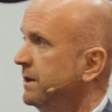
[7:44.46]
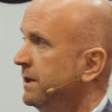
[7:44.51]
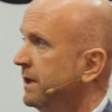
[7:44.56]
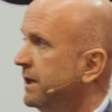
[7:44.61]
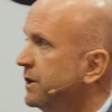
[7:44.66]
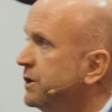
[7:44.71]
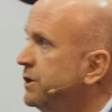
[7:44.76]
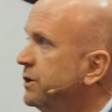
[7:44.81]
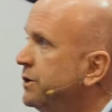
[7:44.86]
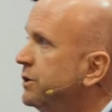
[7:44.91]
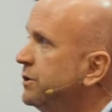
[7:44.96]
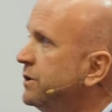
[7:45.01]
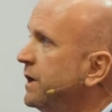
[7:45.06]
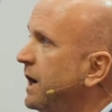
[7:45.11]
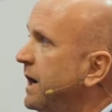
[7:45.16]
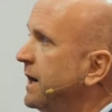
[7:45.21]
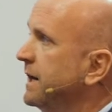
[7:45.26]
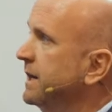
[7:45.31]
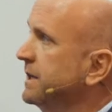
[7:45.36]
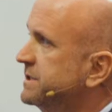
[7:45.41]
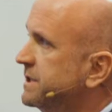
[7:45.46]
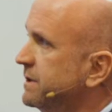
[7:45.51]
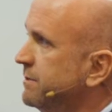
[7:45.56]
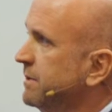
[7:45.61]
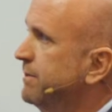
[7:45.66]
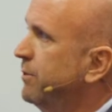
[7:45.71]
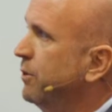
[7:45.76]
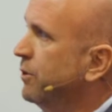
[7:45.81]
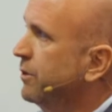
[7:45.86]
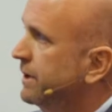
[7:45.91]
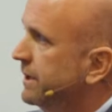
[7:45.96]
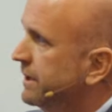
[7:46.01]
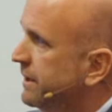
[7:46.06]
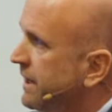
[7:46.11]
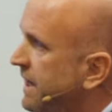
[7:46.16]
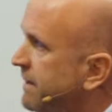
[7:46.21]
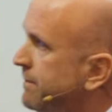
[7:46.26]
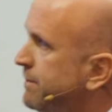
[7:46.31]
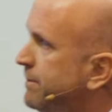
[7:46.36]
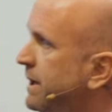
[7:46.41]
Include audits and reporting.
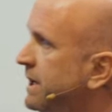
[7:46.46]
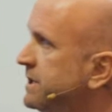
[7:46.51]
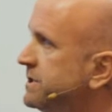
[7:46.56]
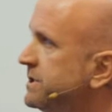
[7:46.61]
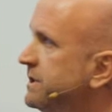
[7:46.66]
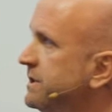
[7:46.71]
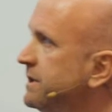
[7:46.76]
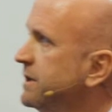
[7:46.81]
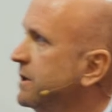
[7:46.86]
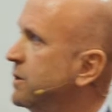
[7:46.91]
Have budget and